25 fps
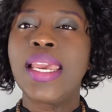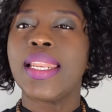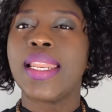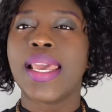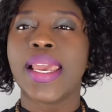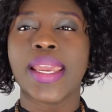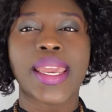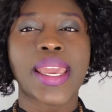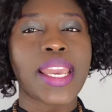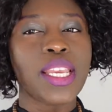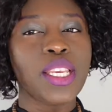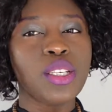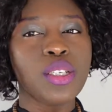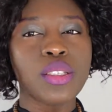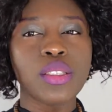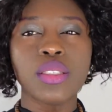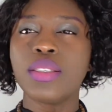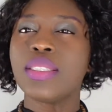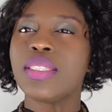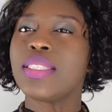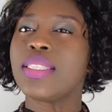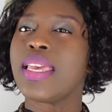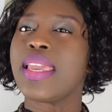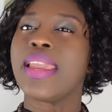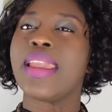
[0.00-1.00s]
like I used to
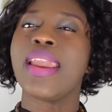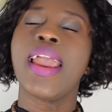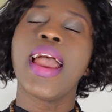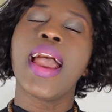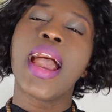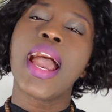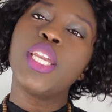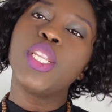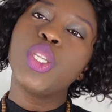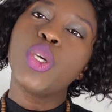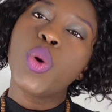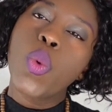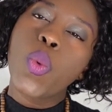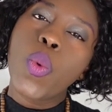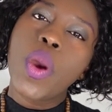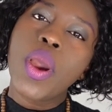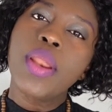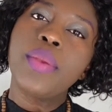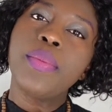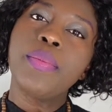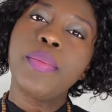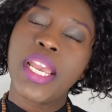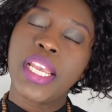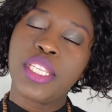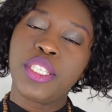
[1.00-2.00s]
say, I don't
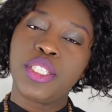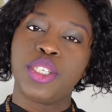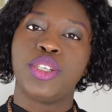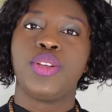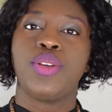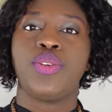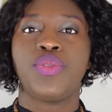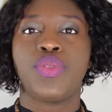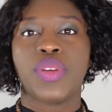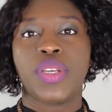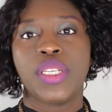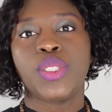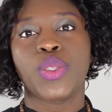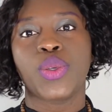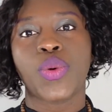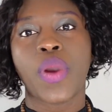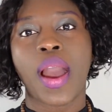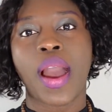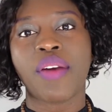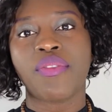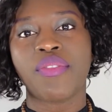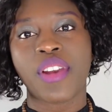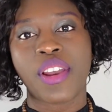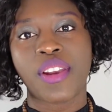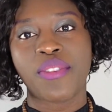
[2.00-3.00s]
want my children to
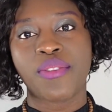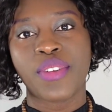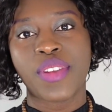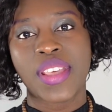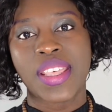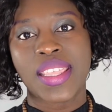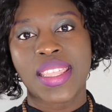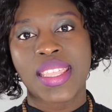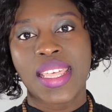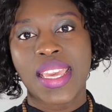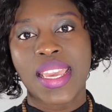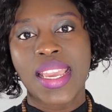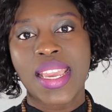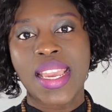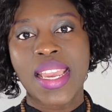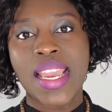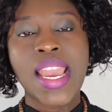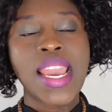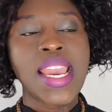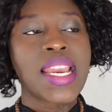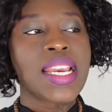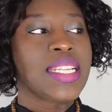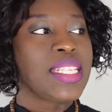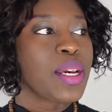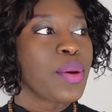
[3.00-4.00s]
have everything.
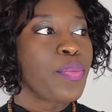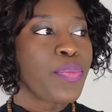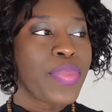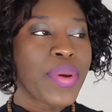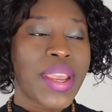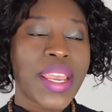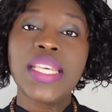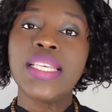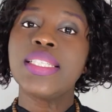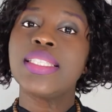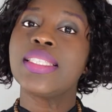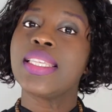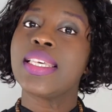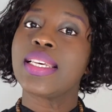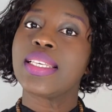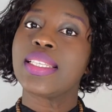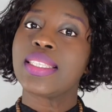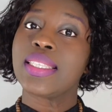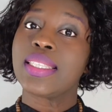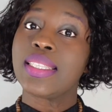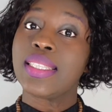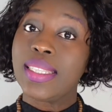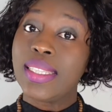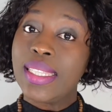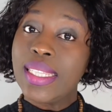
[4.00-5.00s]
The
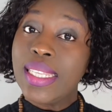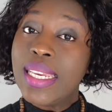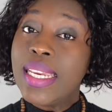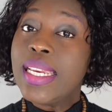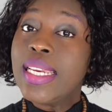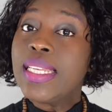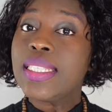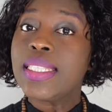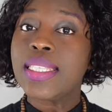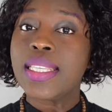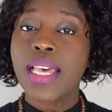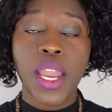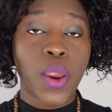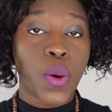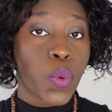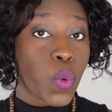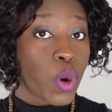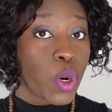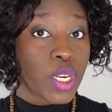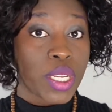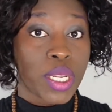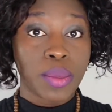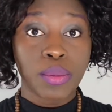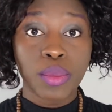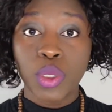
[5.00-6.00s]
basics needs, I
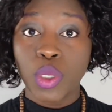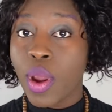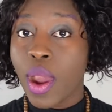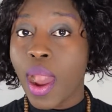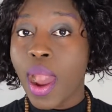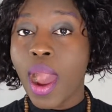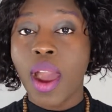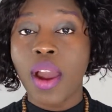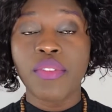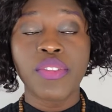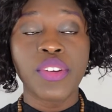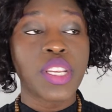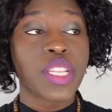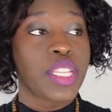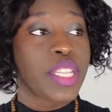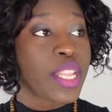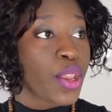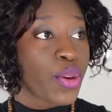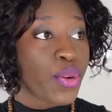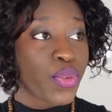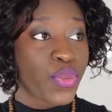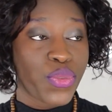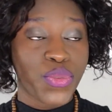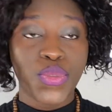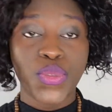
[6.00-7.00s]
want them to have it,
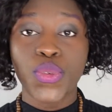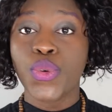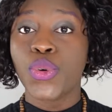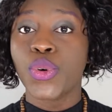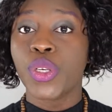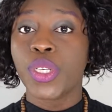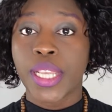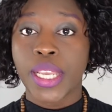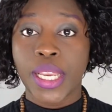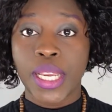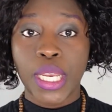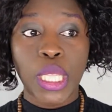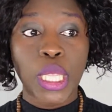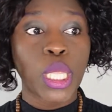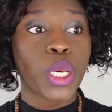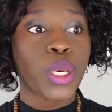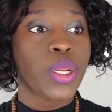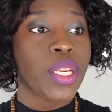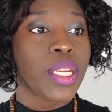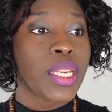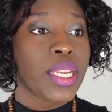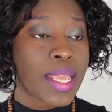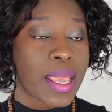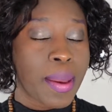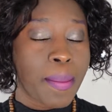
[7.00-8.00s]
their food, their
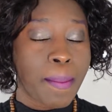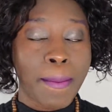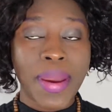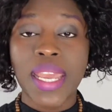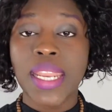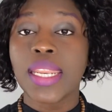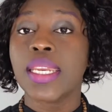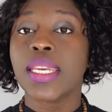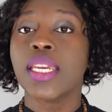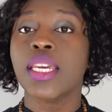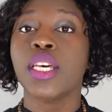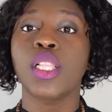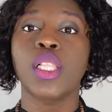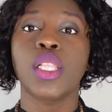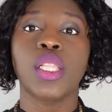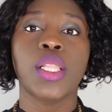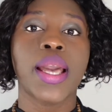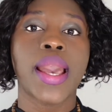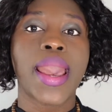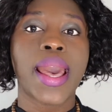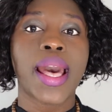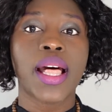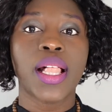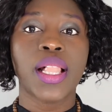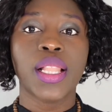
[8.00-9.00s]
clothing, their medical
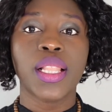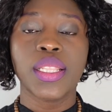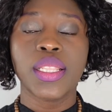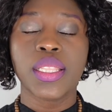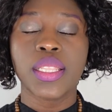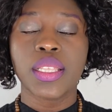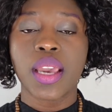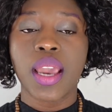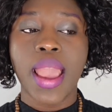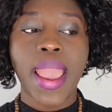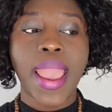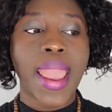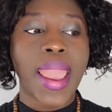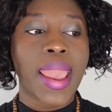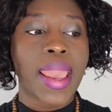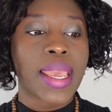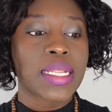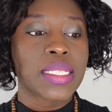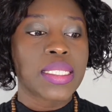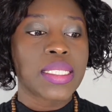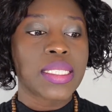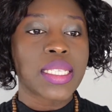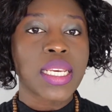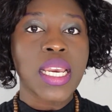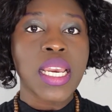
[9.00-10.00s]
health
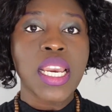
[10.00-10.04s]
and